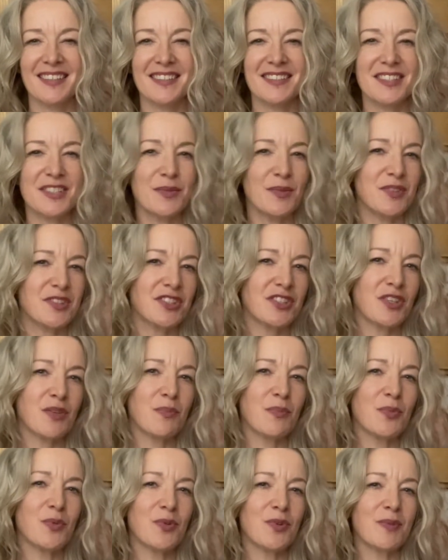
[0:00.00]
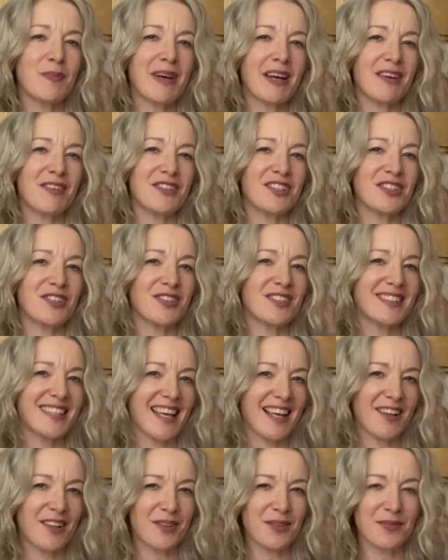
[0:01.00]
Do you want to know more about
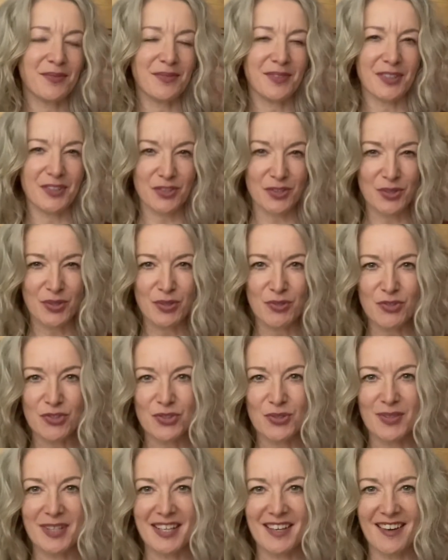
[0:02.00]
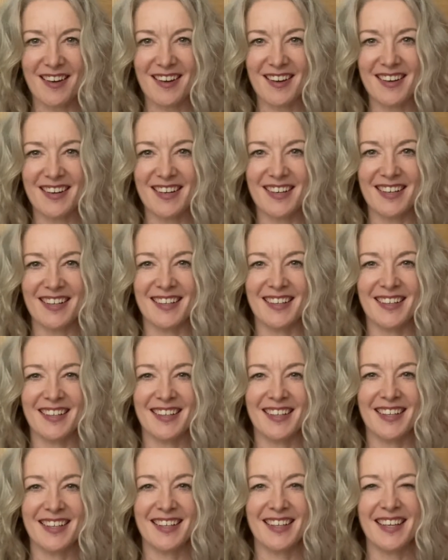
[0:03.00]
yourself and who you truly are
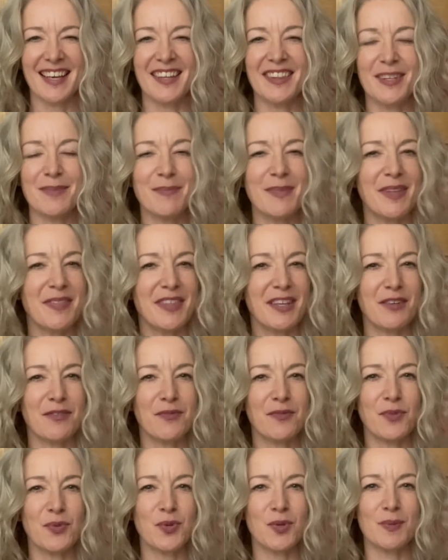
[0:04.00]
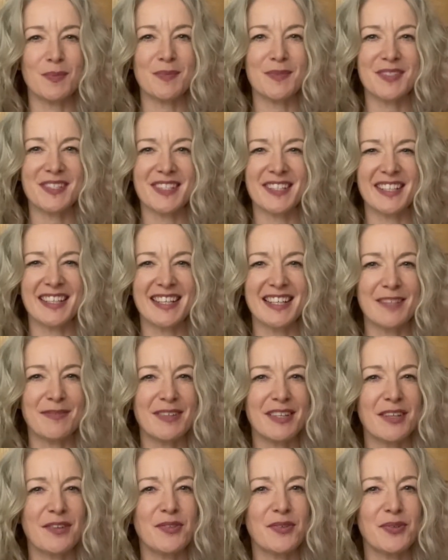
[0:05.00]
and the mythic forms that are
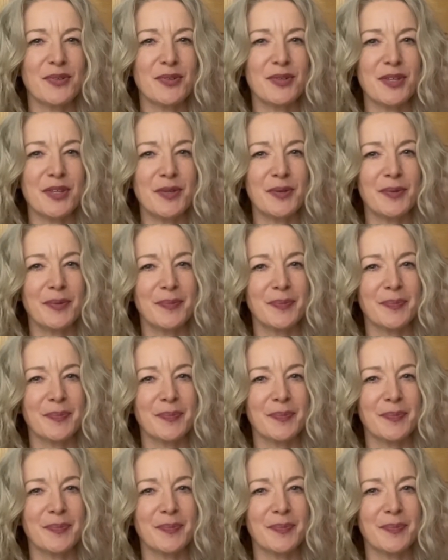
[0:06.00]
living through you?